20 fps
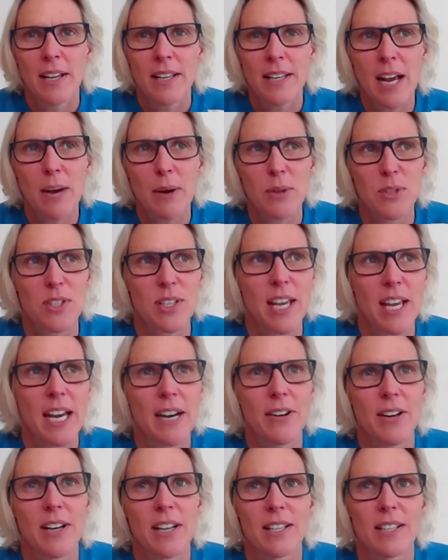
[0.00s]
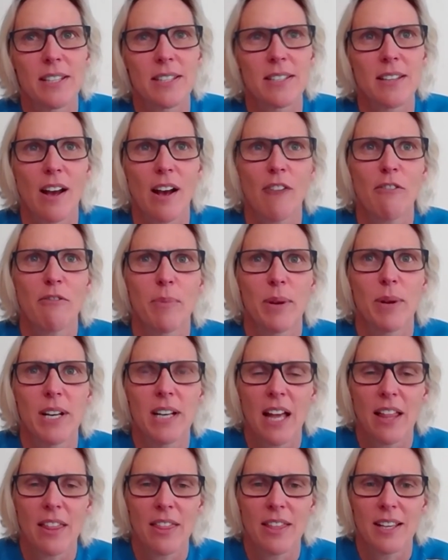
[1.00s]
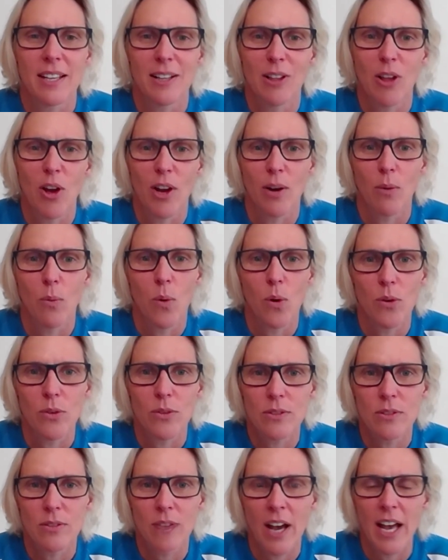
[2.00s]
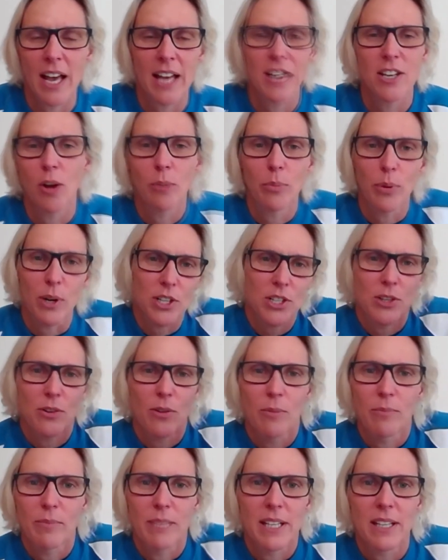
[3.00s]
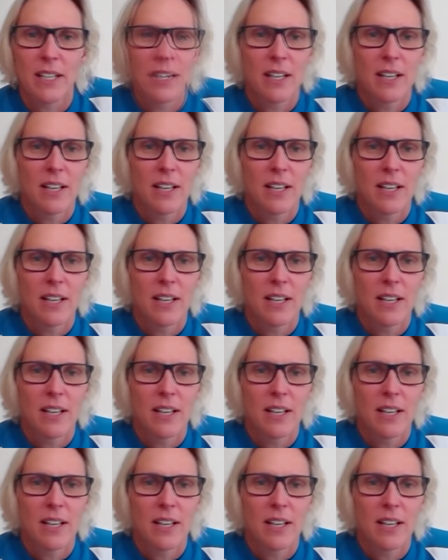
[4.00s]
Yeah, it was scary and stuff, but nothing like it was. I had no pressure on me.